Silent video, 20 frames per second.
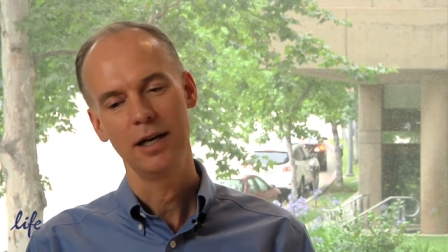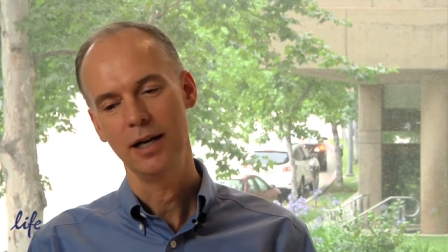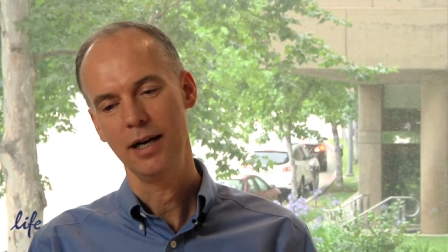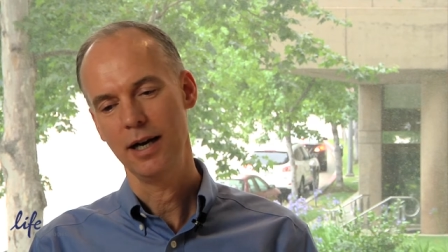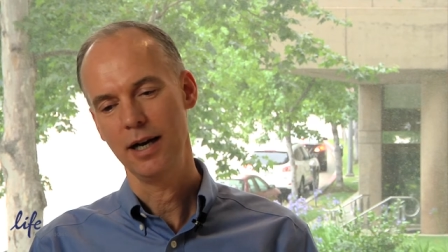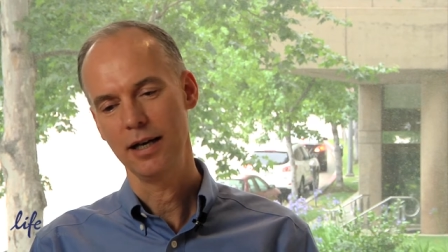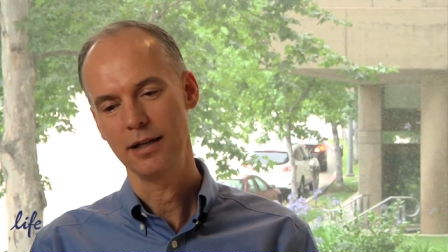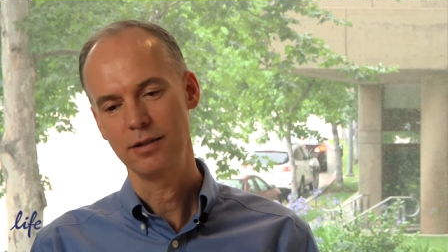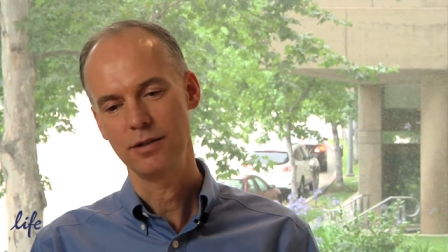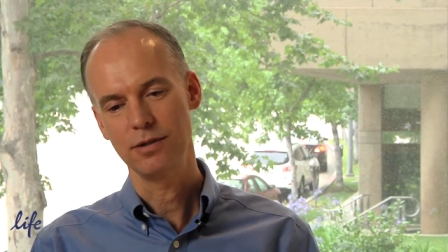
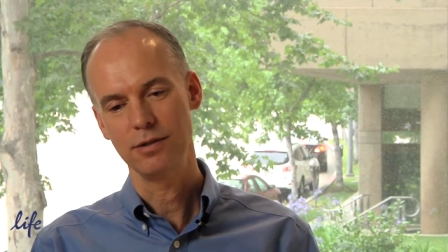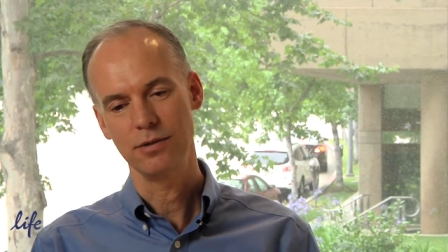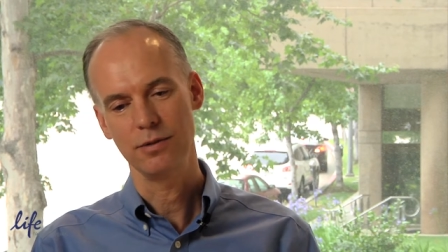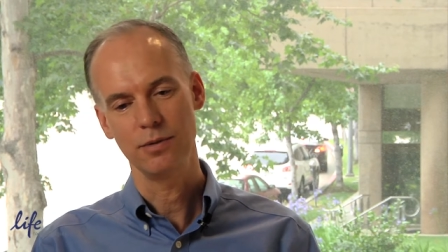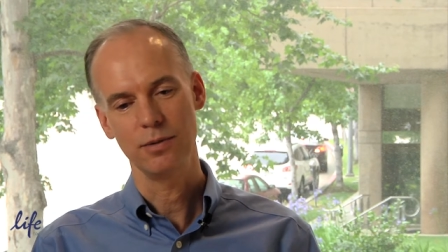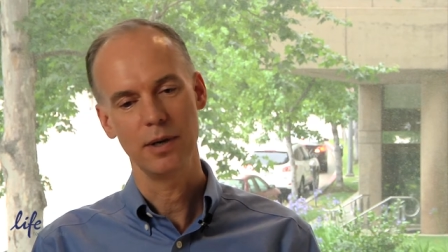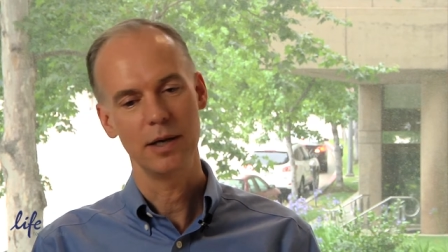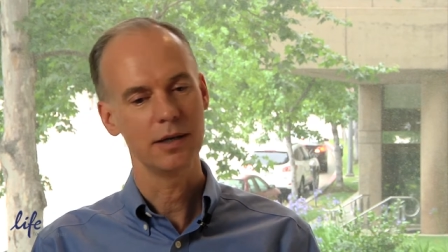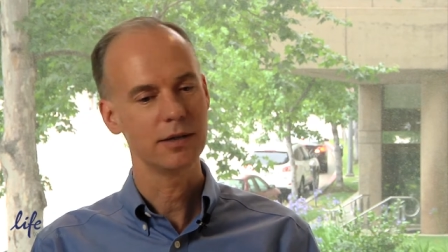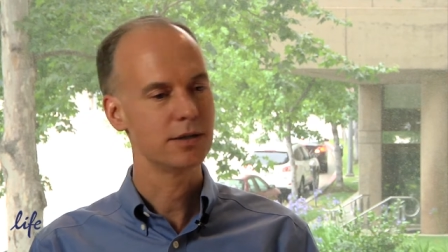uh,
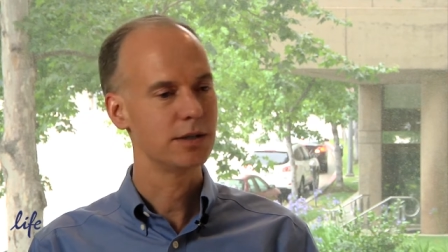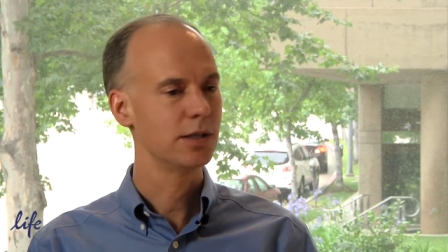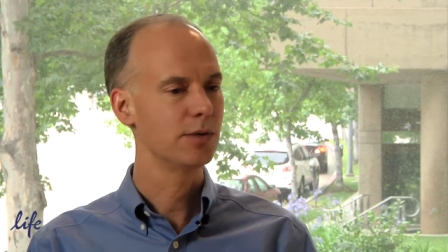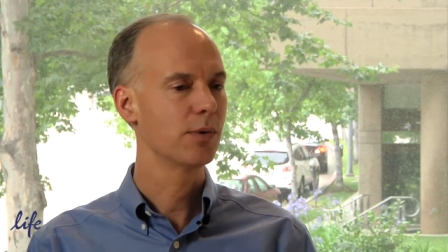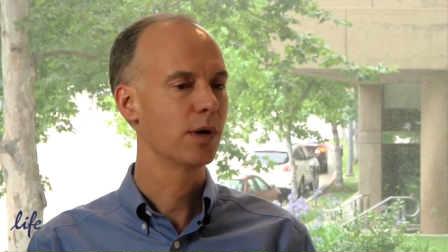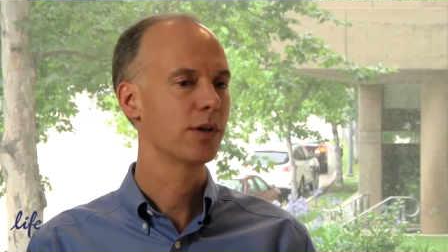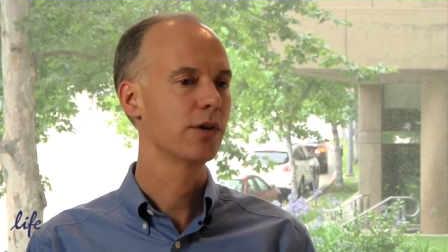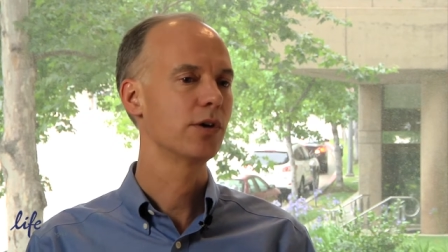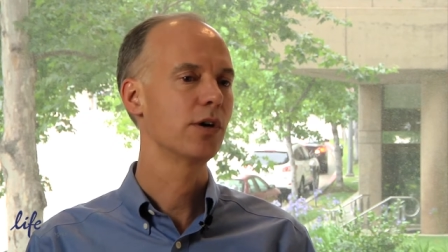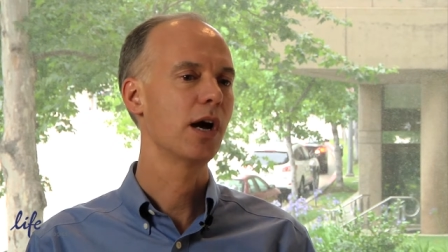to uh, see
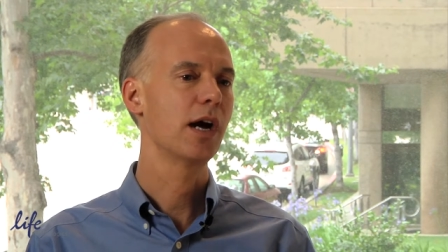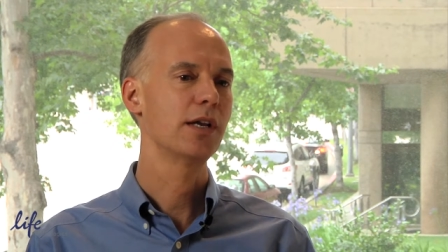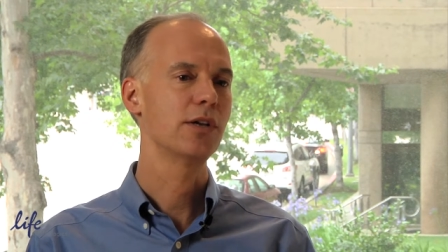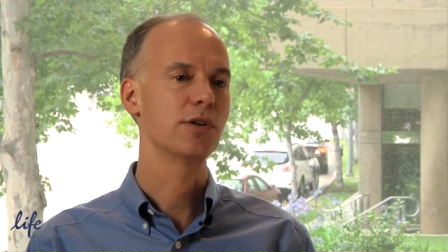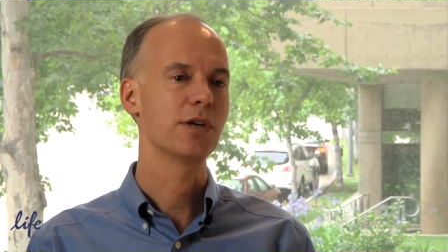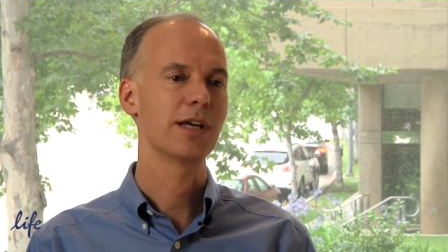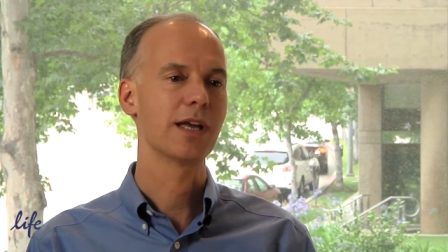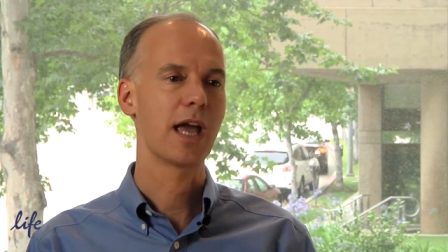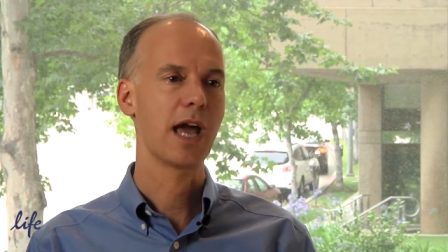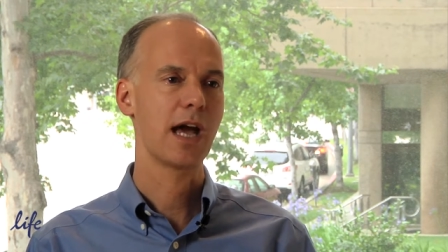whether or not you
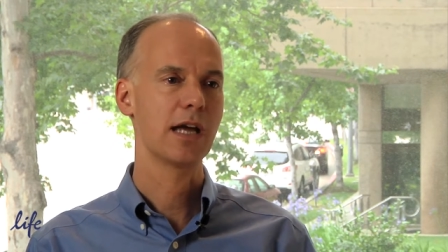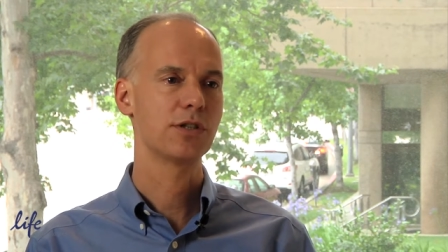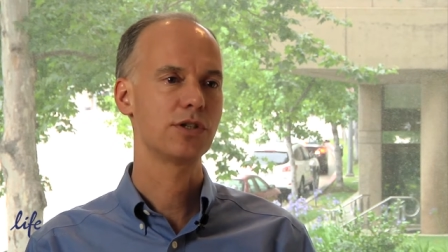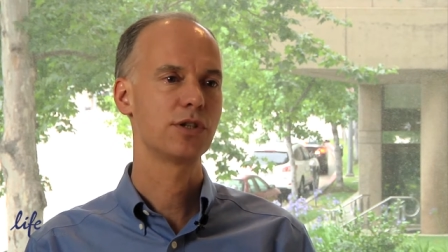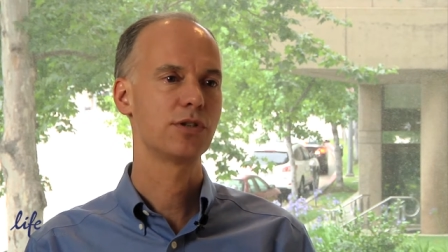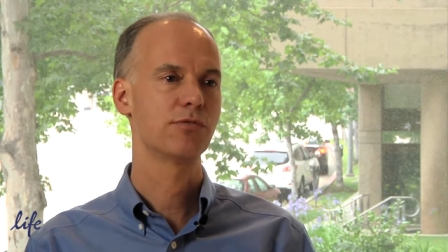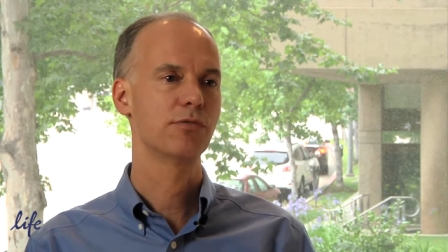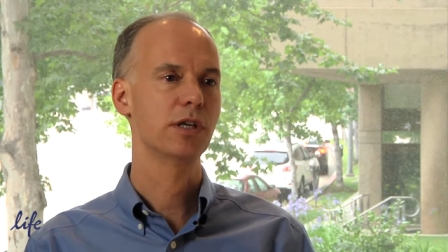can catch